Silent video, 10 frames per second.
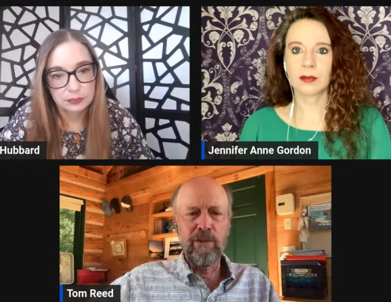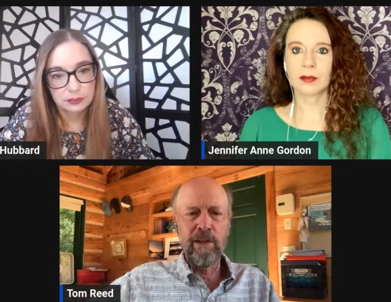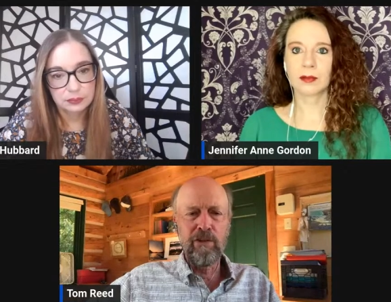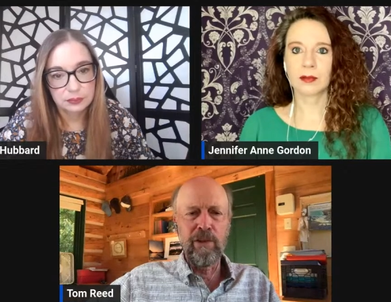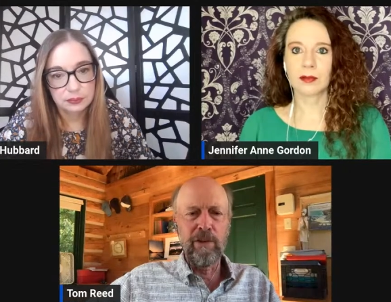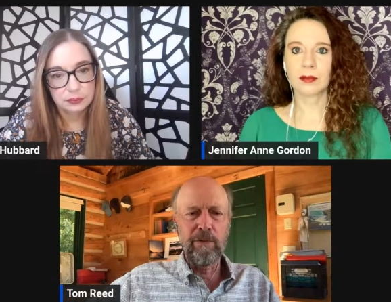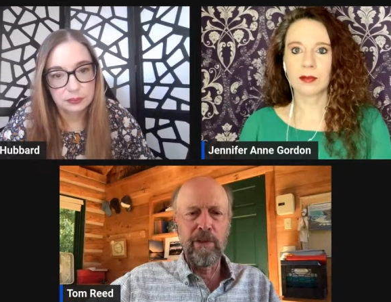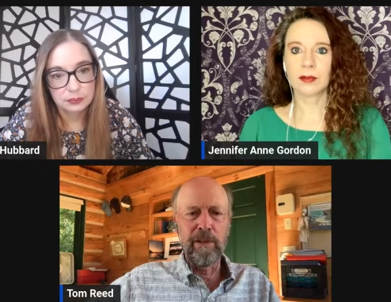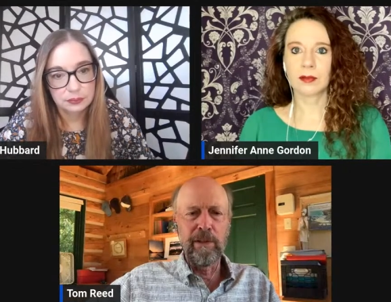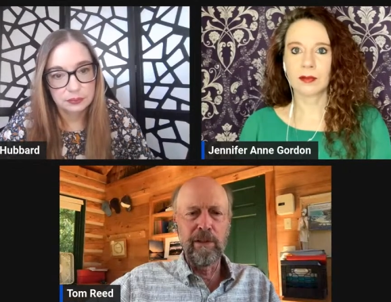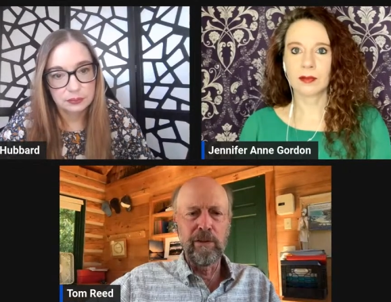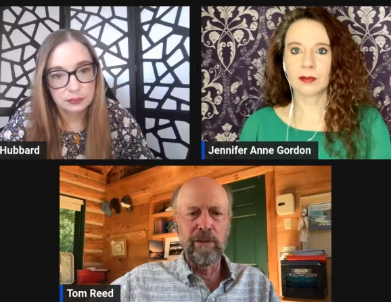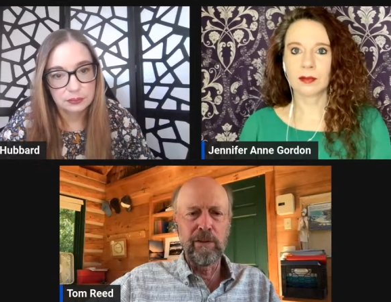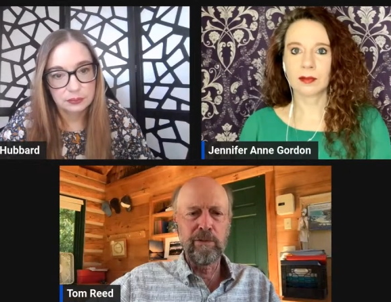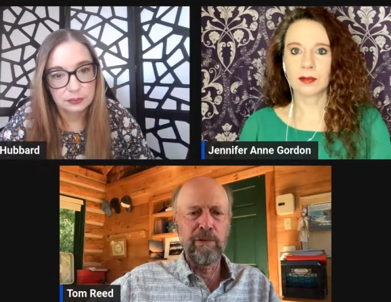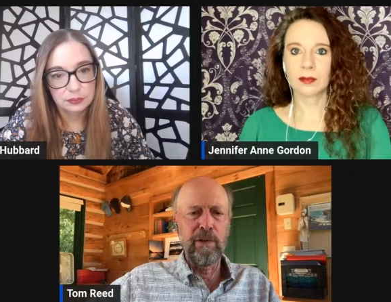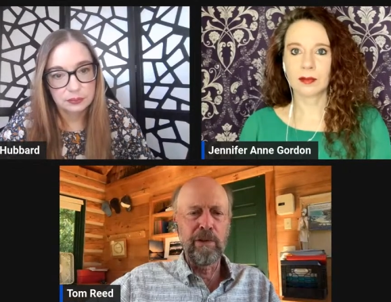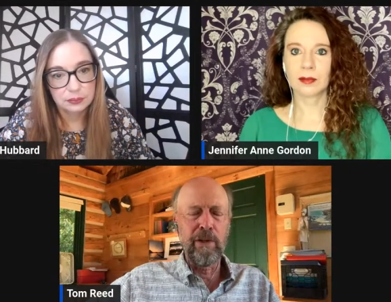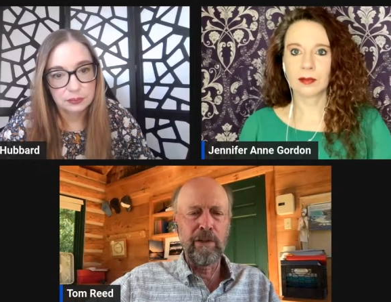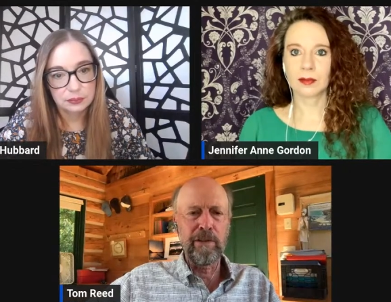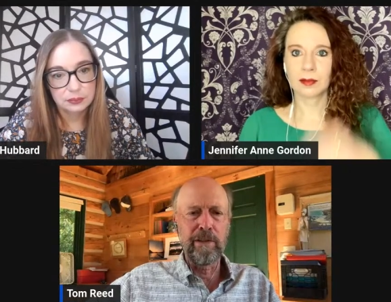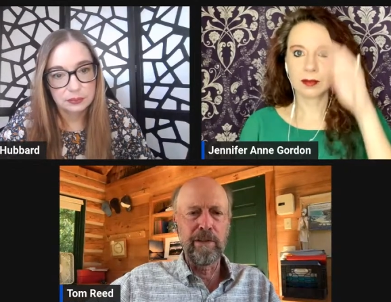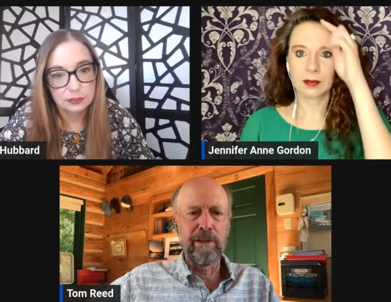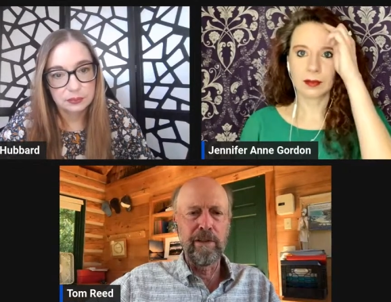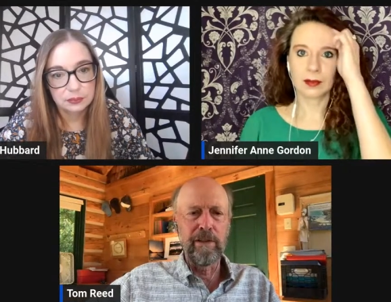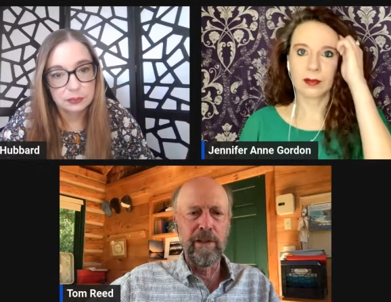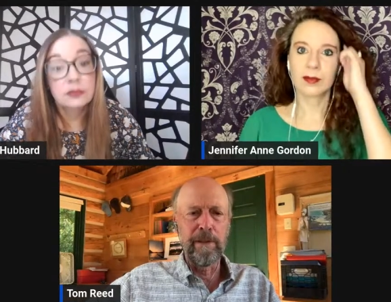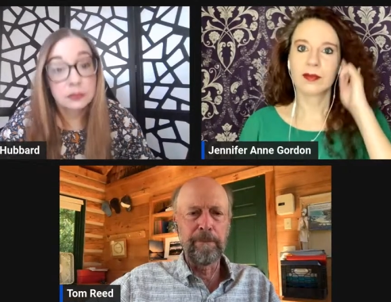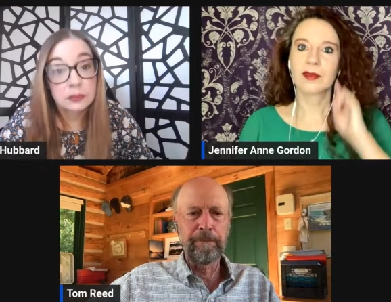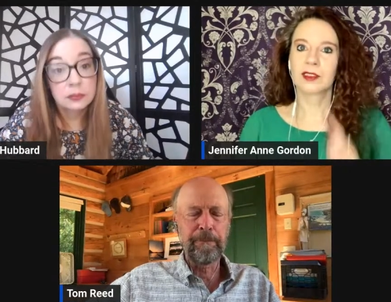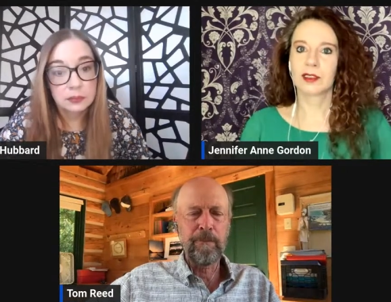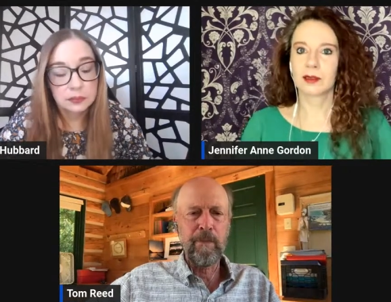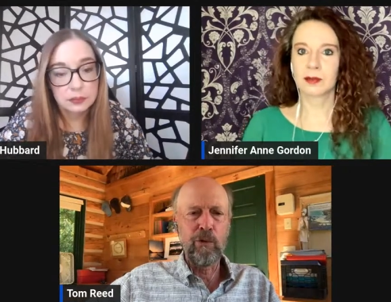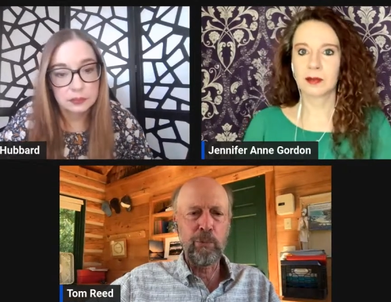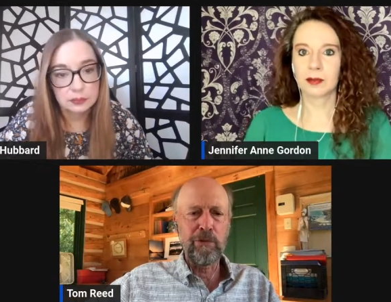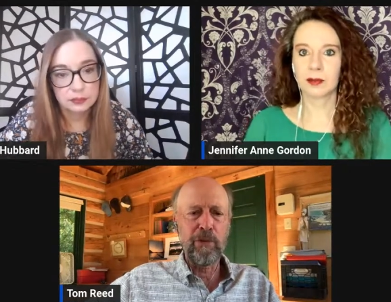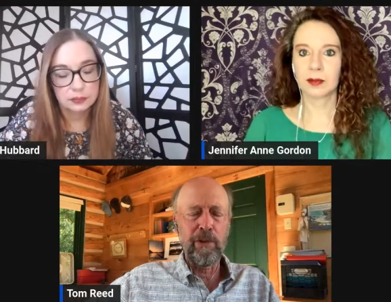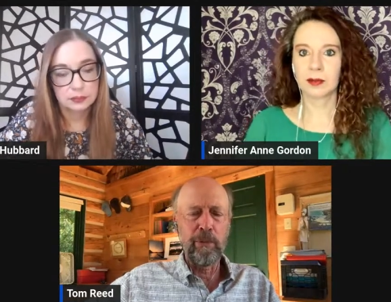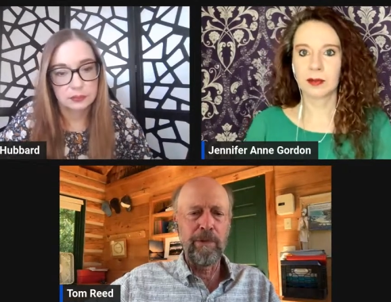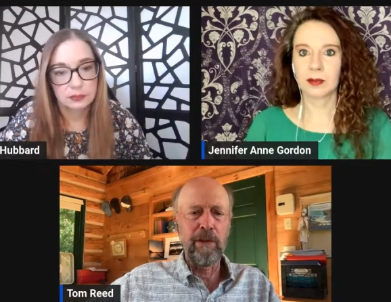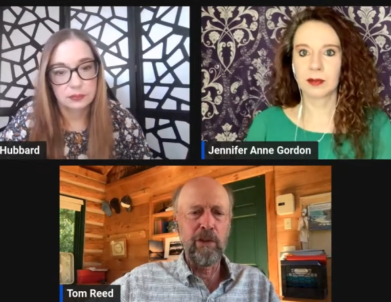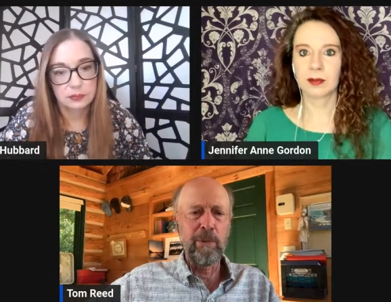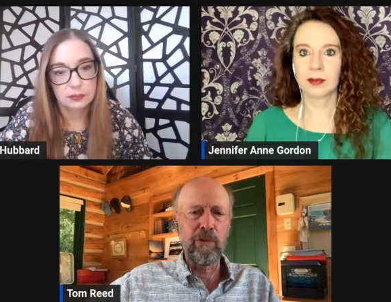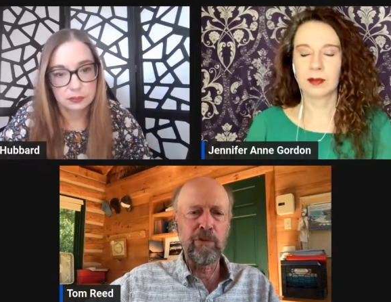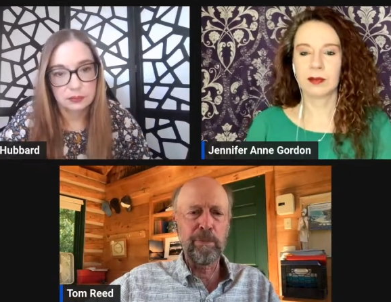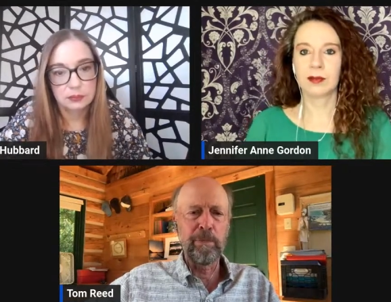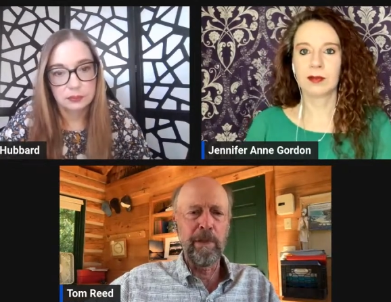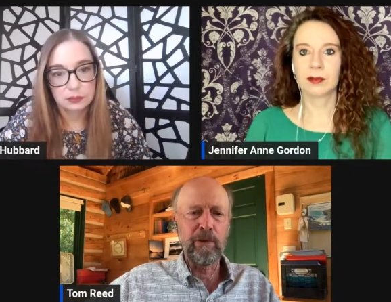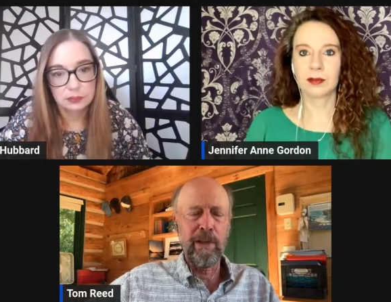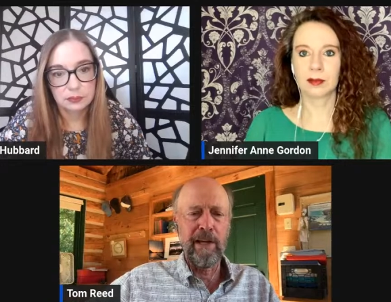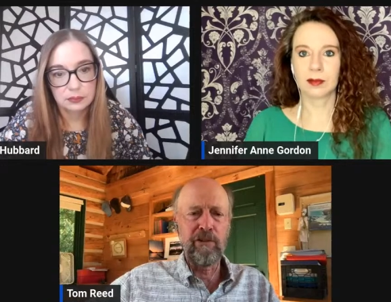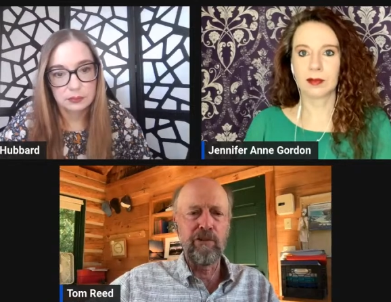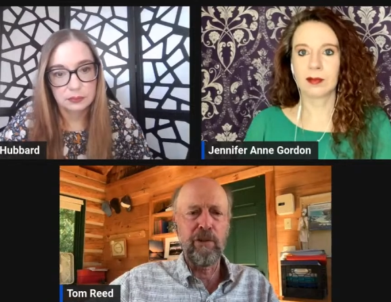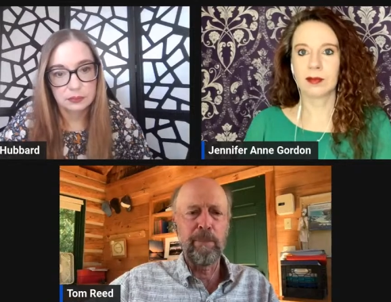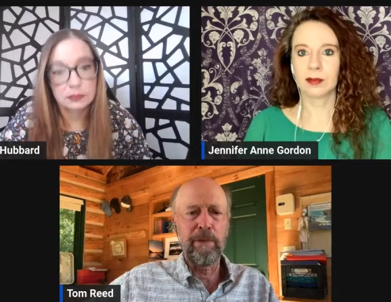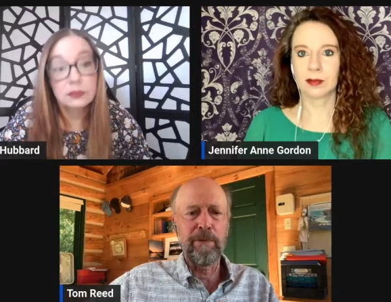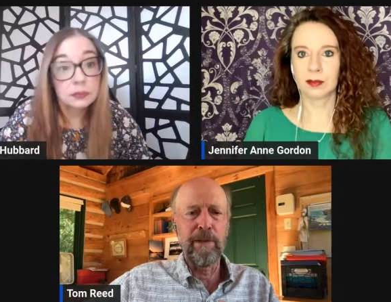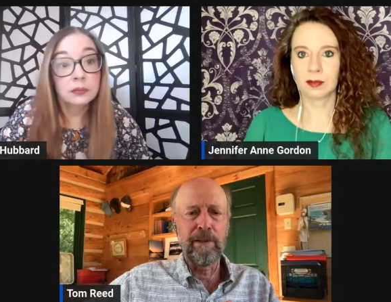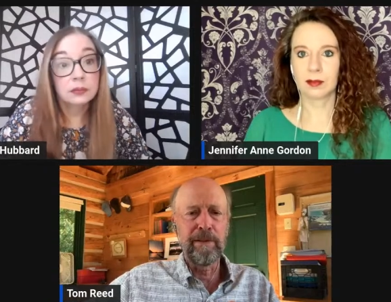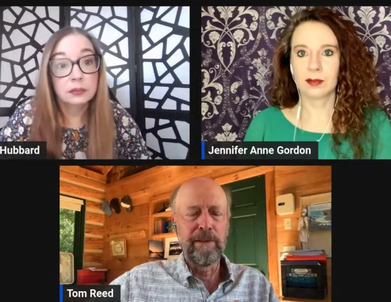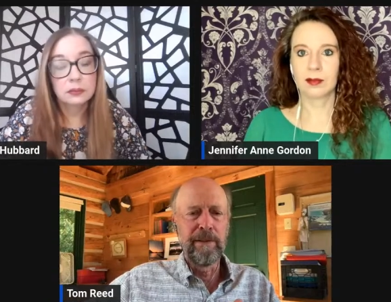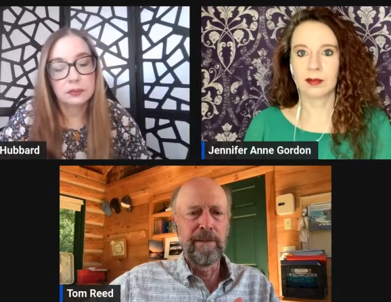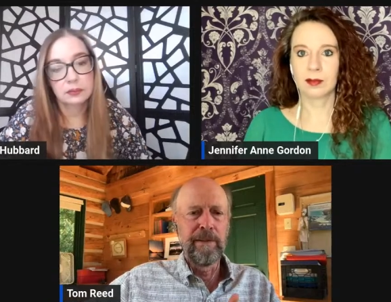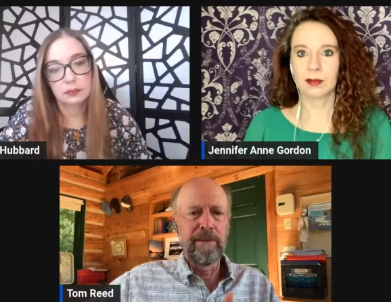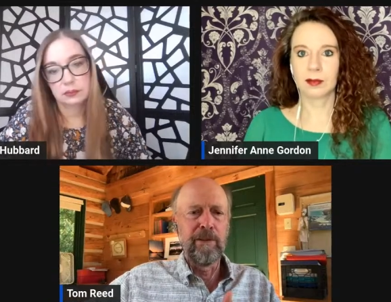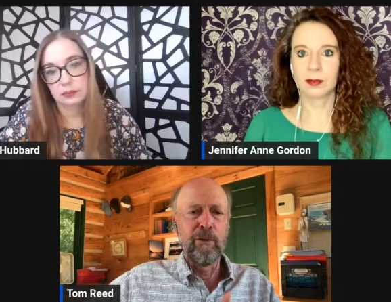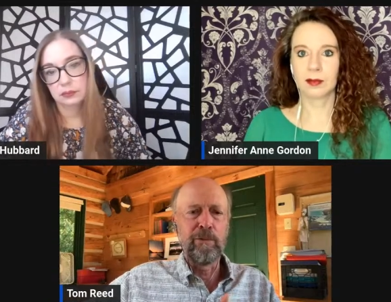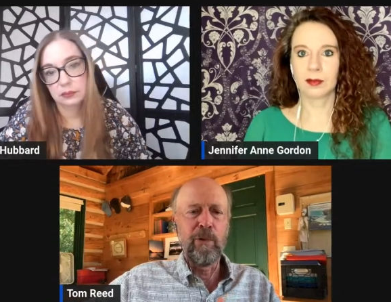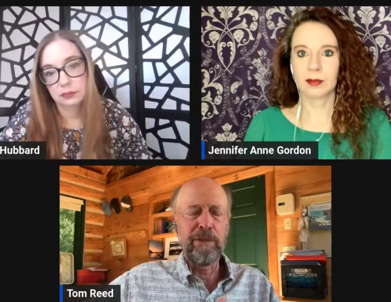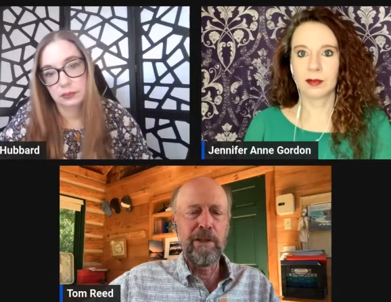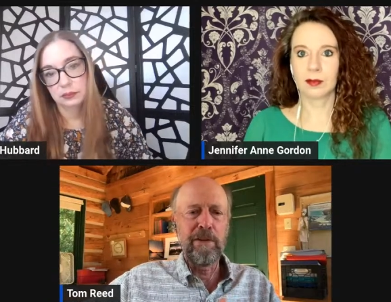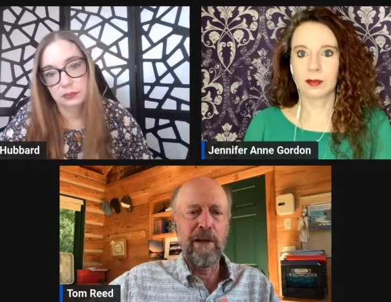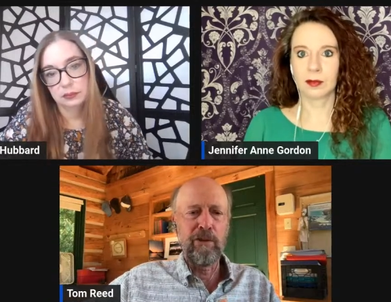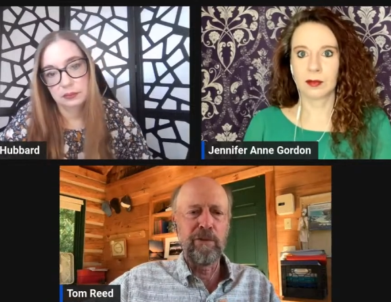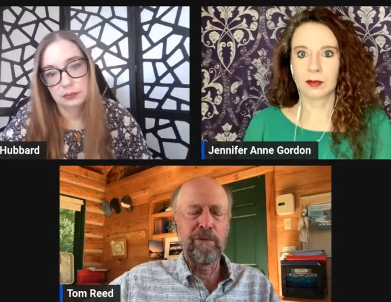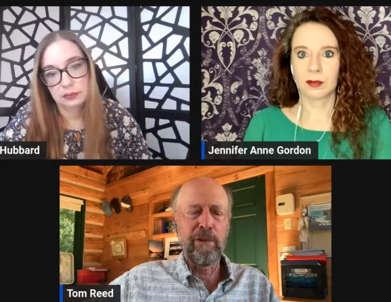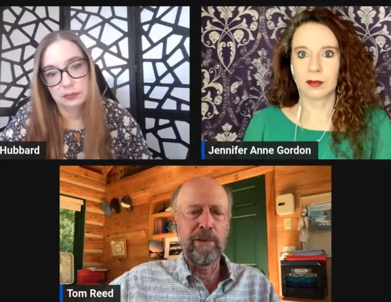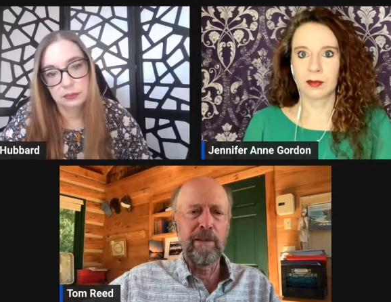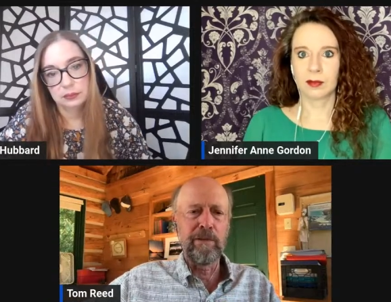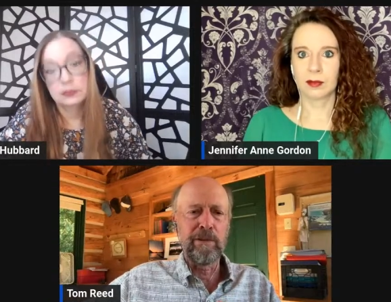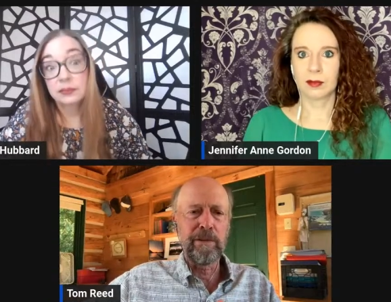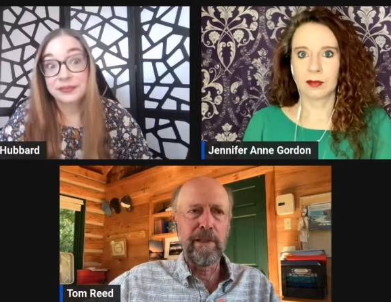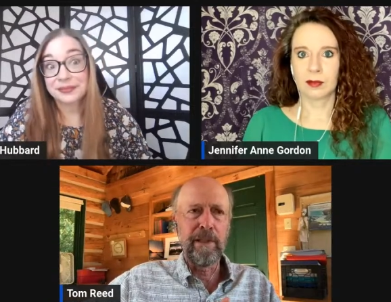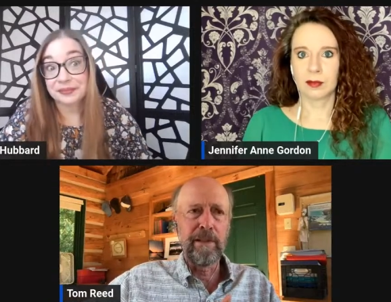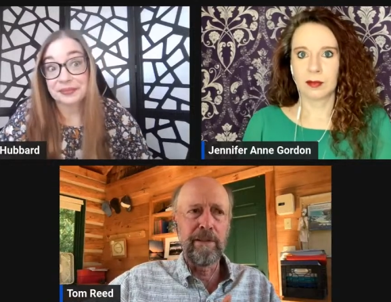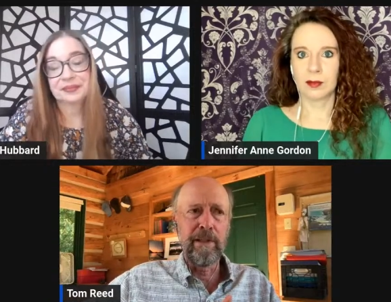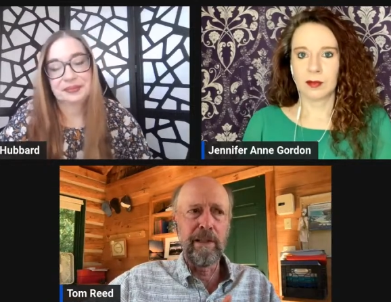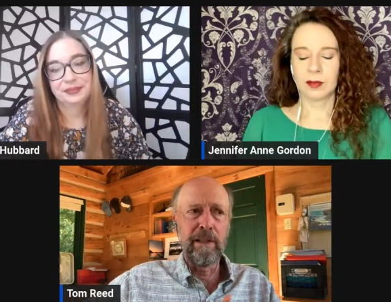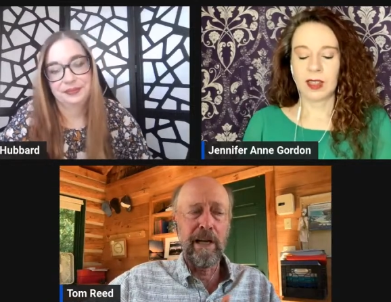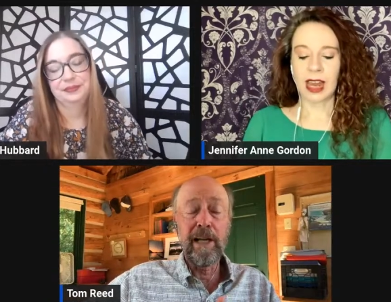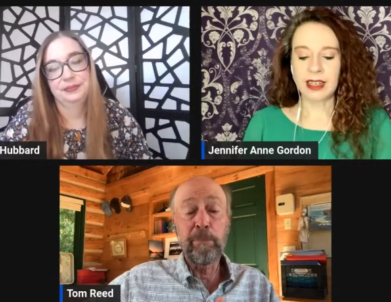Speaker 1: station at the uh, Jungfraujoch in, in uh, Switzerland when they go up to sprinkle ashes up at the you know fourteen thousand foot level. And uh, that I